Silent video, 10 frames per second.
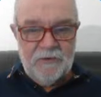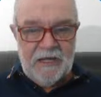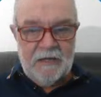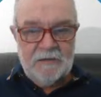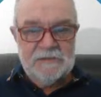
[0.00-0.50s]

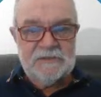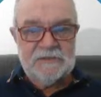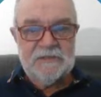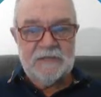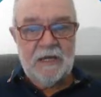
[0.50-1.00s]
hours
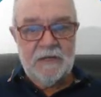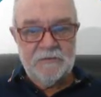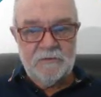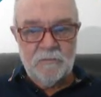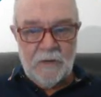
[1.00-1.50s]
is
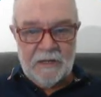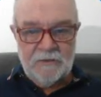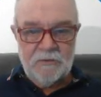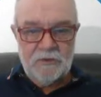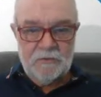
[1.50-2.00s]
101
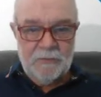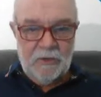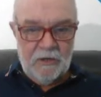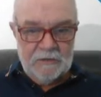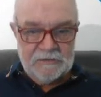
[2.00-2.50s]
nautical
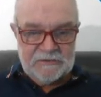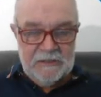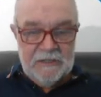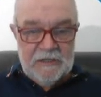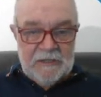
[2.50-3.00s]
miles.
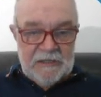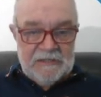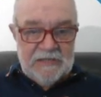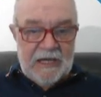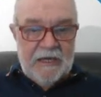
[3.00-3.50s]

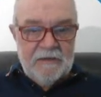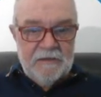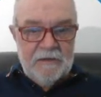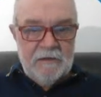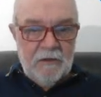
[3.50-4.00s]
He's 8th
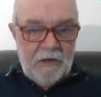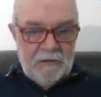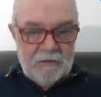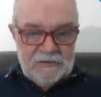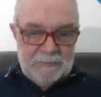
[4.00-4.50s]
in line
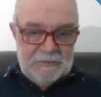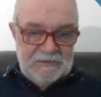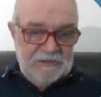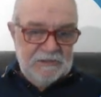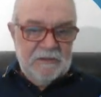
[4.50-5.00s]
on his
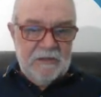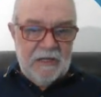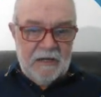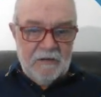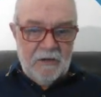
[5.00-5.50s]
position
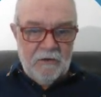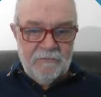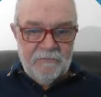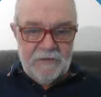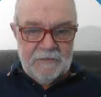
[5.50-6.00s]
out of the whole
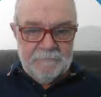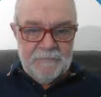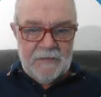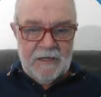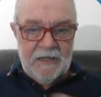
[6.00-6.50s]
fleet,
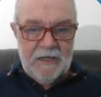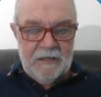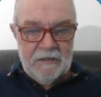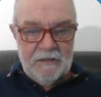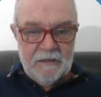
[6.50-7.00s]

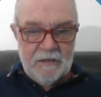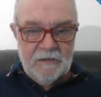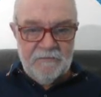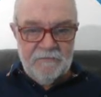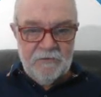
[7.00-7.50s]
and
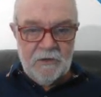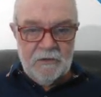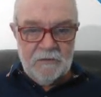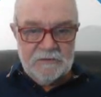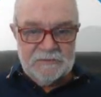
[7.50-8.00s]
you've even got a
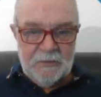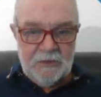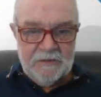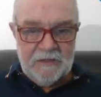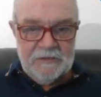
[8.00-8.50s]
little
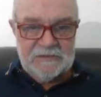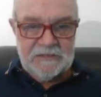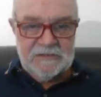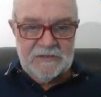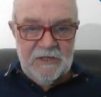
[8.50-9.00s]
spot there that
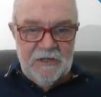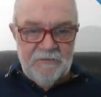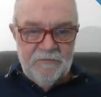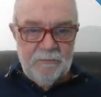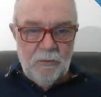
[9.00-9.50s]
says
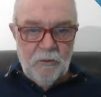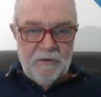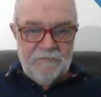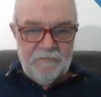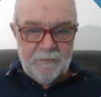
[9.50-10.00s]
for more
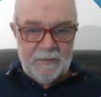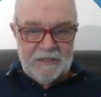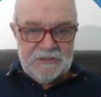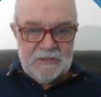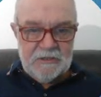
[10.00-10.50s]

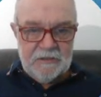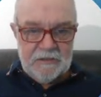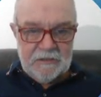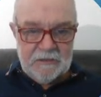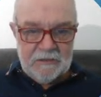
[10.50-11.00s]
information.
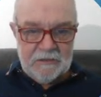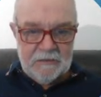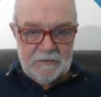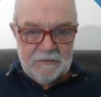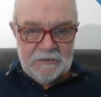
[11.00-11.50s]

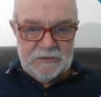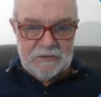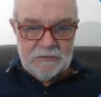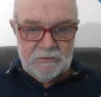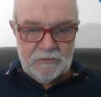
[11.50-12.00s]
Not
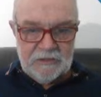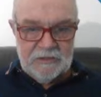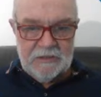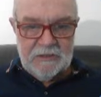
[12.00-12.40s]
sure here.